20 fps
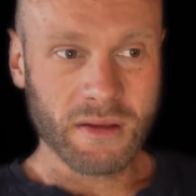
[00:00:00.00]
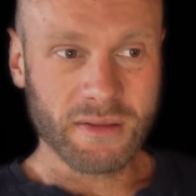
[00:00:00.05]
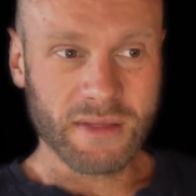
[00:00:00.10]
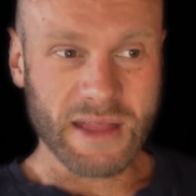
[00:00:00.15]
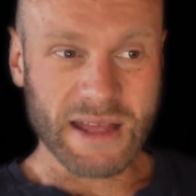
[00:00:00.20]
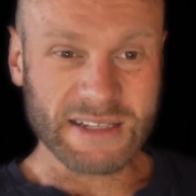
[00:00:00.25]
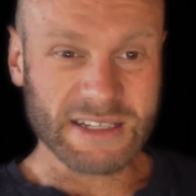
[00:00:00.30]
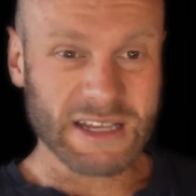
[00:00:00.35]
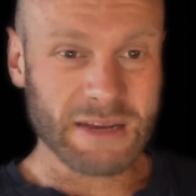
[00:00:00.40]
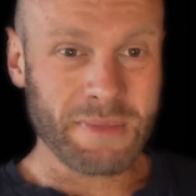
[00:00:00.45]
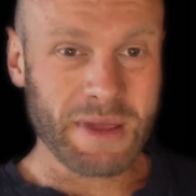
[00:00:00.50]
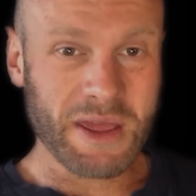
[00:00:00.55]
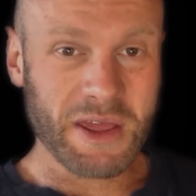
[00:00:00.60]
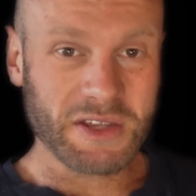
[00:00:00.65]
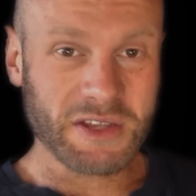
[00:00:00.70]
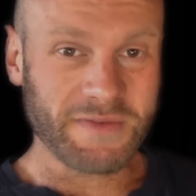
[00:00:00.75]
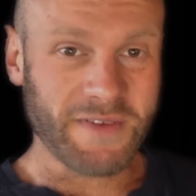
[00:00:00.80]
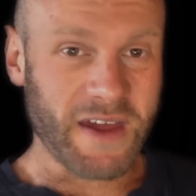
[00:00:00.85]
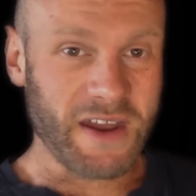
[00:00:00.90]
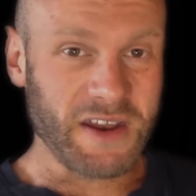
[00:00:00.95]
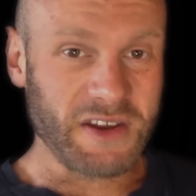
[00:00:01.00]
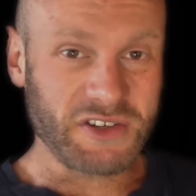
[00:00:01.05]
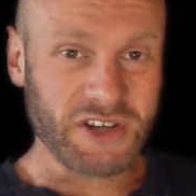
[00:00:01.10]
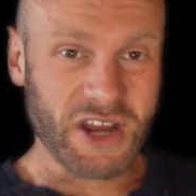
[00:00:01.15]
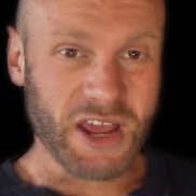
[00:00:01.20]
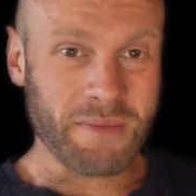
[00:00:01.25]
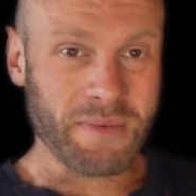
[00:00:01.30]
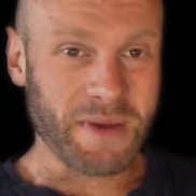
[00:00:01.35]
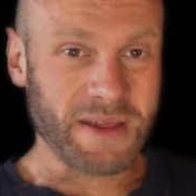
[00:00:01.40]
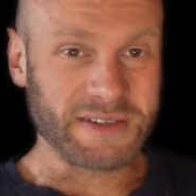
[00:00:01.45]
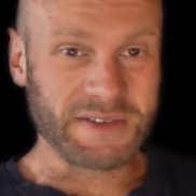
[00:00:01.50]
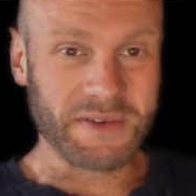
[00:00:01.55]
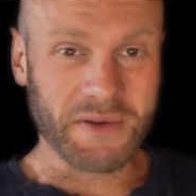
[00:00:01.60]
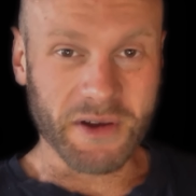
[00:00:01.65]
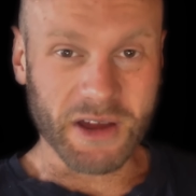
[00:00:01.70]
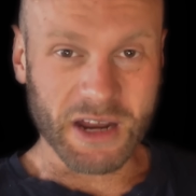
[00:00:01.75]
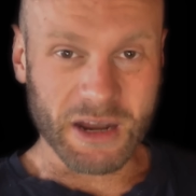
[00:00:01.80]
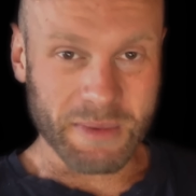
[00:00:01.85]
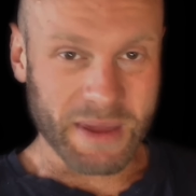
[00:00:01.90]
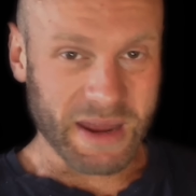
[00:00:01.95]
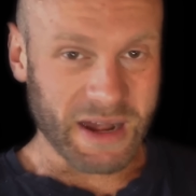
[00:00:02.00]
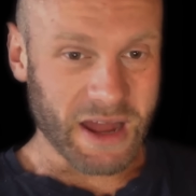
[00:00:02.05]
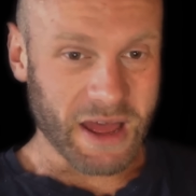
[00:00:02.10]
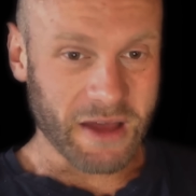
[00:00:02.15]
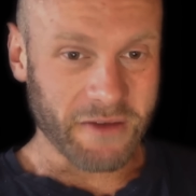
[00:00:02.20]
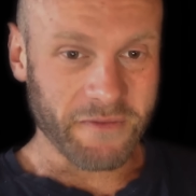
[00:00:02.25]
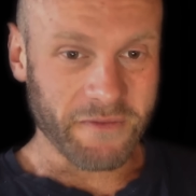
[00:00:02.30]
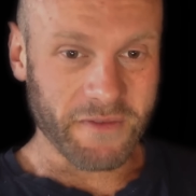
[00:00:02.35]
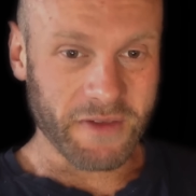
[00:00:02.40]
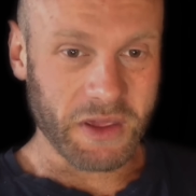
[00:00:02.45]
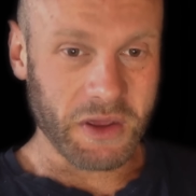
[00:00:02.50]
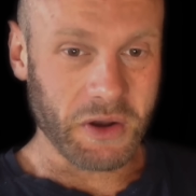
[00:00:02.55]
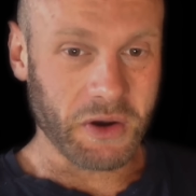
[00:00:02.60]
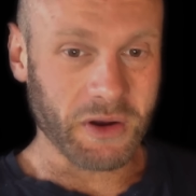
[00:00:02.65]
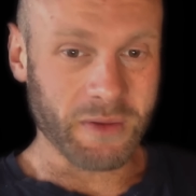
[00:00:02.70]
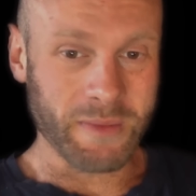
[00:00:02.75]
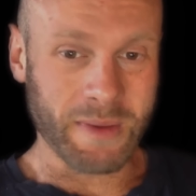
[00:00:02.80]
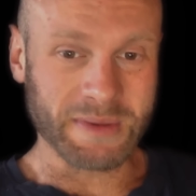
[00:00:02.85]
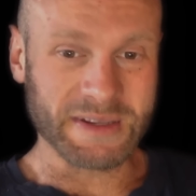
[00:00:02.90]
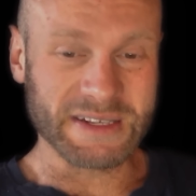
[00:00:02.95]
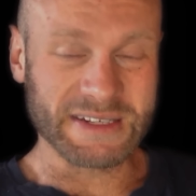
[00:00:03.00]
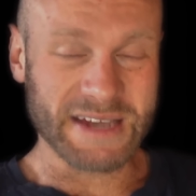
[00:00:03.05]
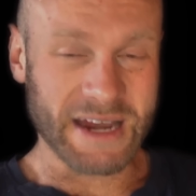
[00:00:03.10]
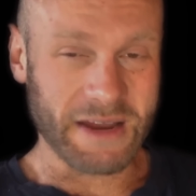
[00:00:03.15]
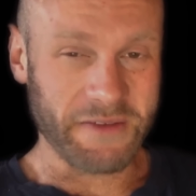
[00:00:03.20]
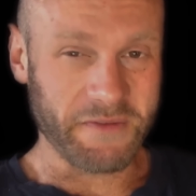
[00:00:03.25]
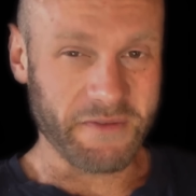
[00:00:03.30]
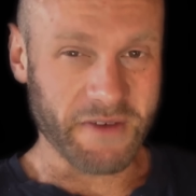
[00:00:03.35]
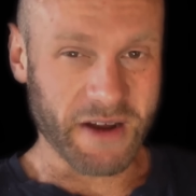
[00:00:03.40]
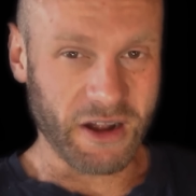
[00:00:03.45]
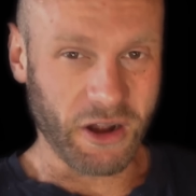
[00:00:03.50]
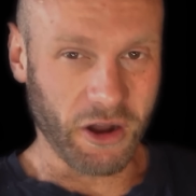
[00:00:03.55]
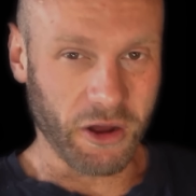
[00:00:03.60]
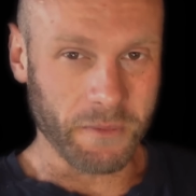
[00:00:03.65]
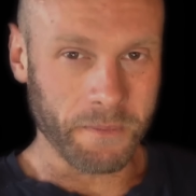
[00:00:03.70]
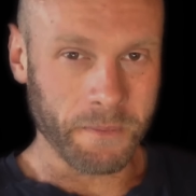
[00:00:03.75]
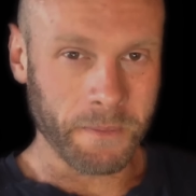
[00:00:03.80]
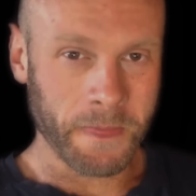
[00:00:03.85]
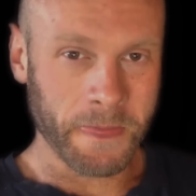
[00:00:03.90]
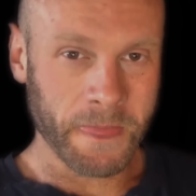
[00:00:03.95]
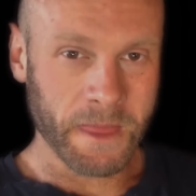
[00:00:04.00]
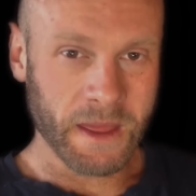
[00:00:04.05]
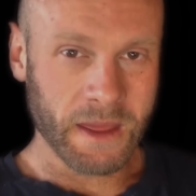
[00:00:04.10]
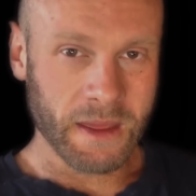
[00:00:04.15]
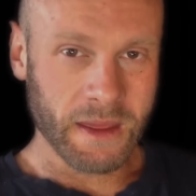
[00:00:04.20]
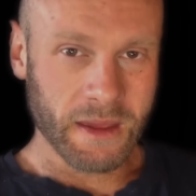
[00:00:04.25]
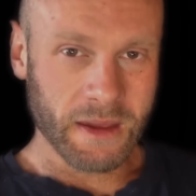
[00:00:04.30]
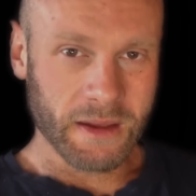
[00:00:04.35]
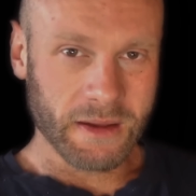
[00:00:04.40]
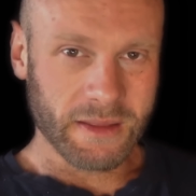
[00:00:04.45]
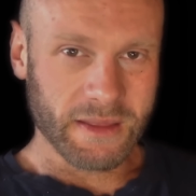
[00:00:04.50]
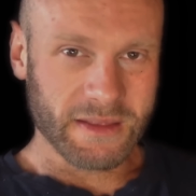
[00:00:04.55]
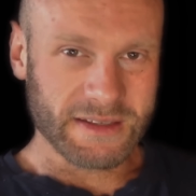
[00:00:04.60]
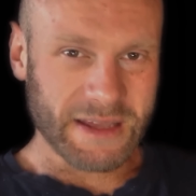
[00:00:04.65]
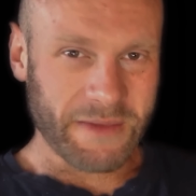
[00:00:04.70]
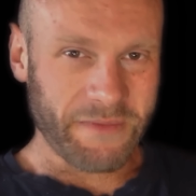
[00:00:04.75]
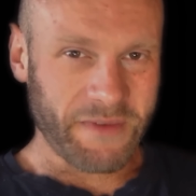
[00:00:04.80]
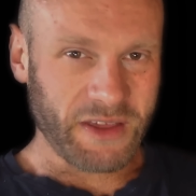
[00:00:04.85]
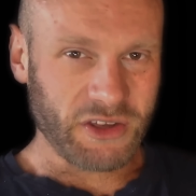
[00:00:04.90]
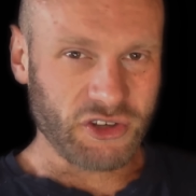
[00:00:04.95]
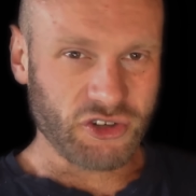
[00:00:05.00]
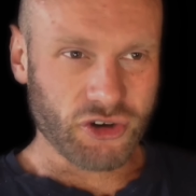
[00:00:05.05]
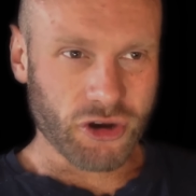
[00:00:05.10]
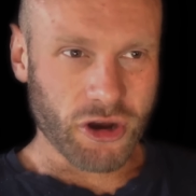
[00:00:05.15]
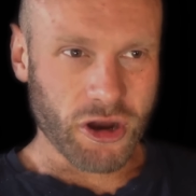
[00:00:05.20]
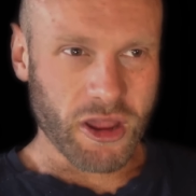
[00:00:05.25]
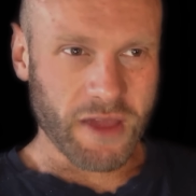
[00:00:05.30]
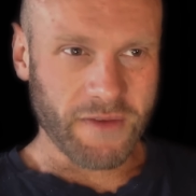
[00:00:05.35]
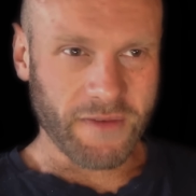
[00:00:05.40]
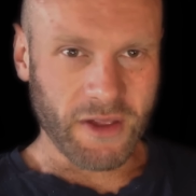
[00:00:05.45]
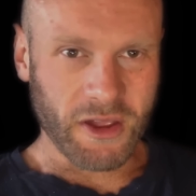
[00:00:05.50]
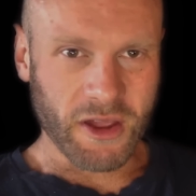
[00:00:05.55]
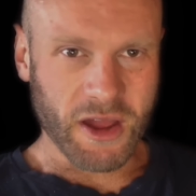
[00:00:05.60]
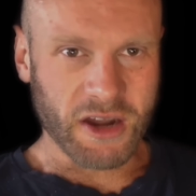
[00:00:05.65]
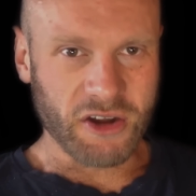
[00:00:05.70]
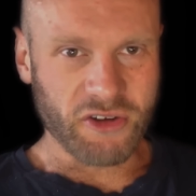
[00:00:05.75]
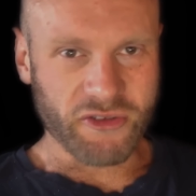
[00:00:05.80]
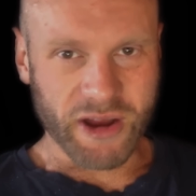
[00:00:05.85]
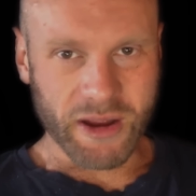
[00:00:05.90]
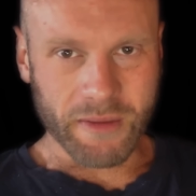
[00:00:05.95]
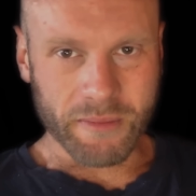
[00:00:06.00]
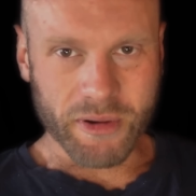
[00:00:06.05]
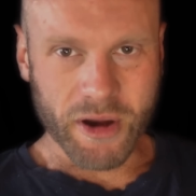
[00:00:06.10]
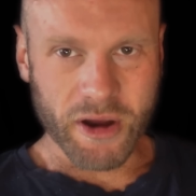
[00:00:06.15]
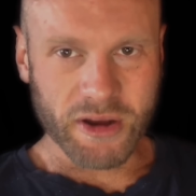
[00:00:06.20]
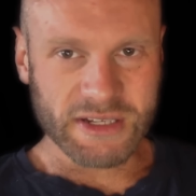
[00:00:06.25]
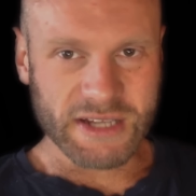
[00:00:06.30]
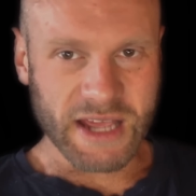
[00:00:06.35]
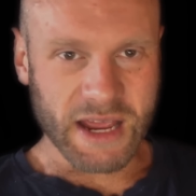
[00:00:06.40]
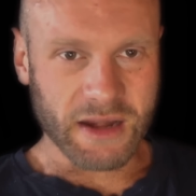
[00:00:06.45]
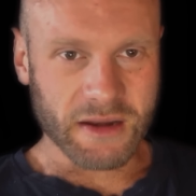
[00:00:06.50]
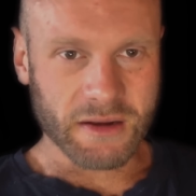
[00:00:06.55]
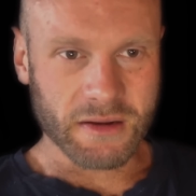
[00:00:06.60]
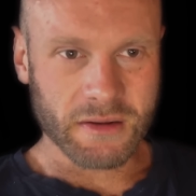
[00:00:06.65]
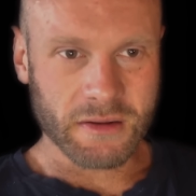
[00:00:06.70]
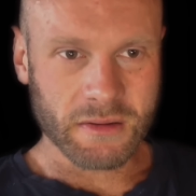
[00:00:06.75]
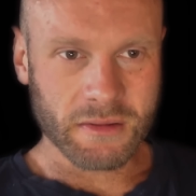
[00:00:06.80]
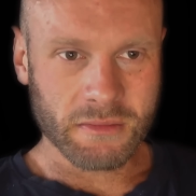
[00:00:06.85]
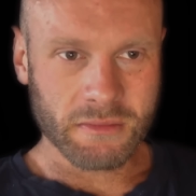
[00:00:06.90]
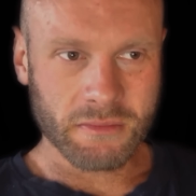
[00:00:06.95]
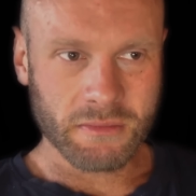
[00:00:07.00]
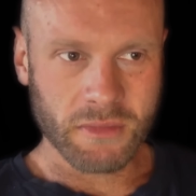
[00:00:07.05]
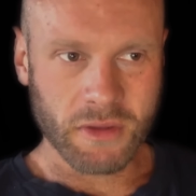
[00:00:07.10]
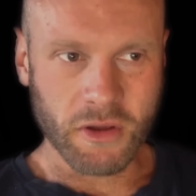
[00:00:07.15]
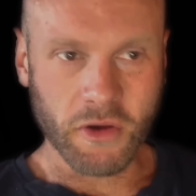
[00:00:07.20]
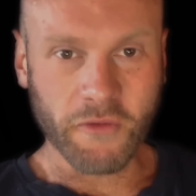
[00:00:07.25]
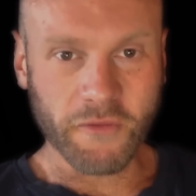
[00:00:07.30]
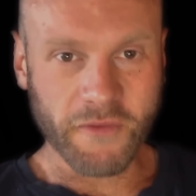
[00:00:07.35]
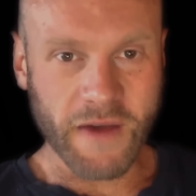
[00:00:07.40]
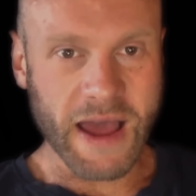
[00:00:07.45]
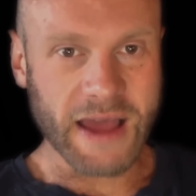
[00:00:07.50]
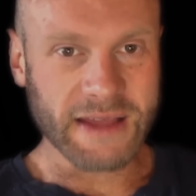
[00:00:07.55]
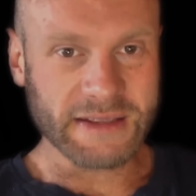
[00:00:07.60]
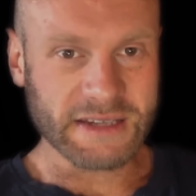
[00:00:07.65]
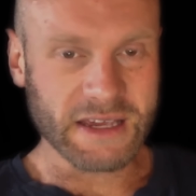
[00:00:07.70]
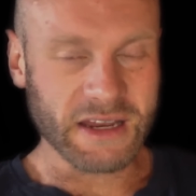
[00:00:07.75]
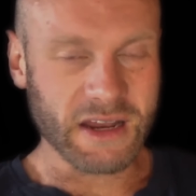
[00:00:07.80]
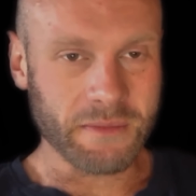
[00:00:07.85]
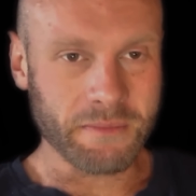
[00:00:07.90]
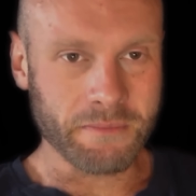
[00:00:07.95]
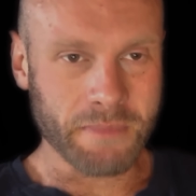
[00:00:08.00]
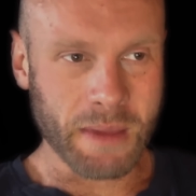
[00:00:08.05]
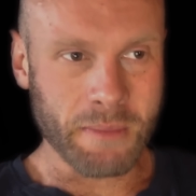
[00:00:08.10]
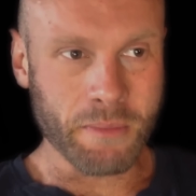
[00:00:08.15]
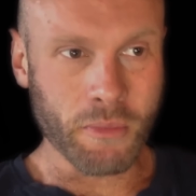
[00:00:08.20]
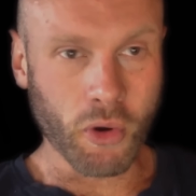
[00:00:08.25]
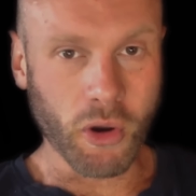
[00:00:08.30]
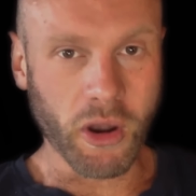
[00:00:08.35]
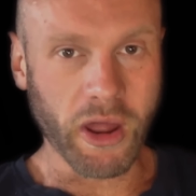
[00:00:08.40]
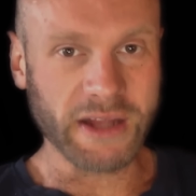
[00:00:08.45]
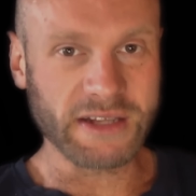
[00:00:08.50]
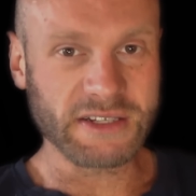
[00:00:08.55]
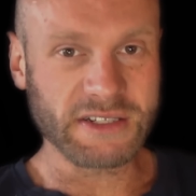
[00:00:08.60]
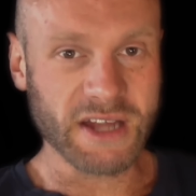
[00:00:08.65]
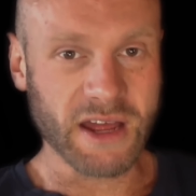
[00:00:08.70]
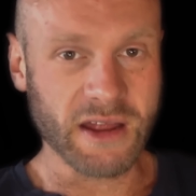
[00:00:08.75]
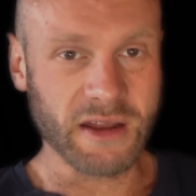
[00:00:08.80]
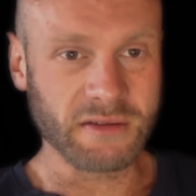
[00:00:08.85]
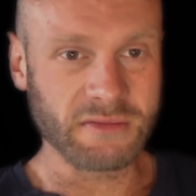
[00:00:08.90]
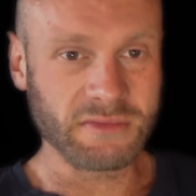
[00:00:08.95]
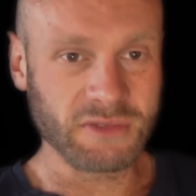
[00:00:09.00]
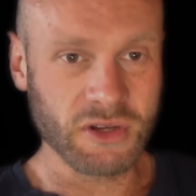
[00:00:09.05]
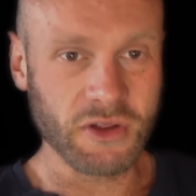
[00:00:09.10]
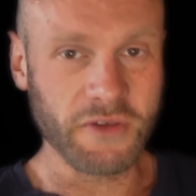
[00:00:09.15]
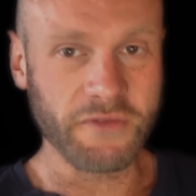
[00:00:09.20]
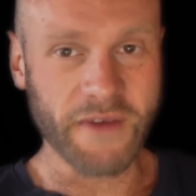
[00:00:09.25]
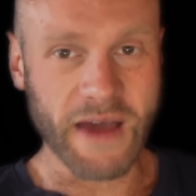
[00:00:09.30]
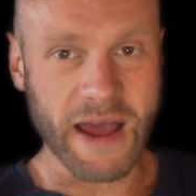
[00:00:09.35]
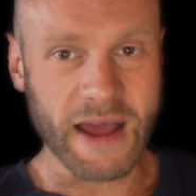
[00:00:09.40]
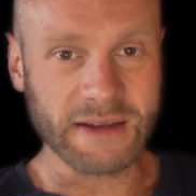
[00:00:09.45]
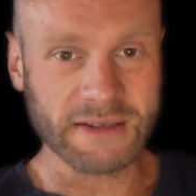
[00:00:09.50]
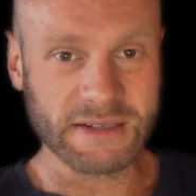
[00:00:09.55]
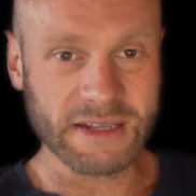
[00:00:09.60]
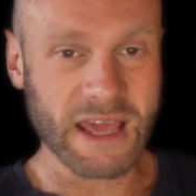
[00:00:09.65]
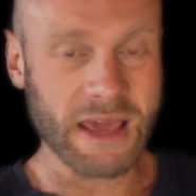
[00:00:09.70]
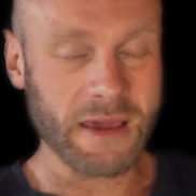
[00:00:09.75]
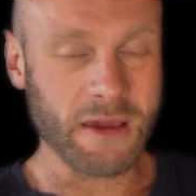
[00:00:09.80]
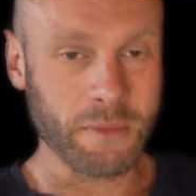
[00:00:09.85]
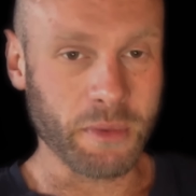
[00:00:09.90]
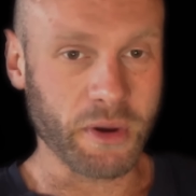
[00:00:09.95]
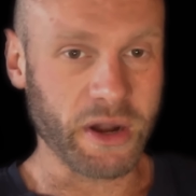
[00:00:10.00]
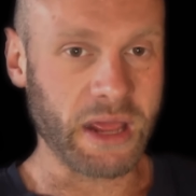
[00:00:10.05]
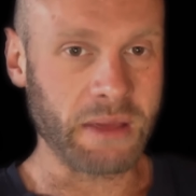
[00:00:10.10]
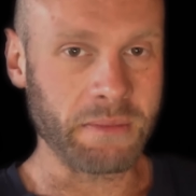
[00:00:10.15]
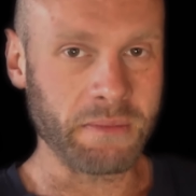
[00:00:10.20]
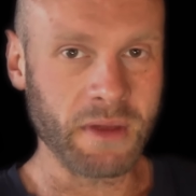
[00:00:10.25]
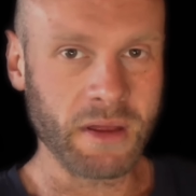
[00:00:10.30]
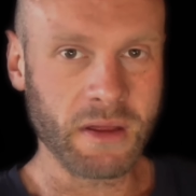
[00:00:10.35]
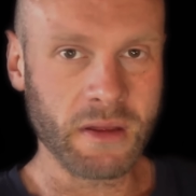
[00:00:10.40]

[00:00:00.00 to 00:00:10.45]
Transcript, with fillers: That's going to be used for energy, but it's not going to be enough. You're not going to be able to sustain it for very long. The same thing's true if you undereat in protein. Your fat is going to be more likely to turn to fat to keep your body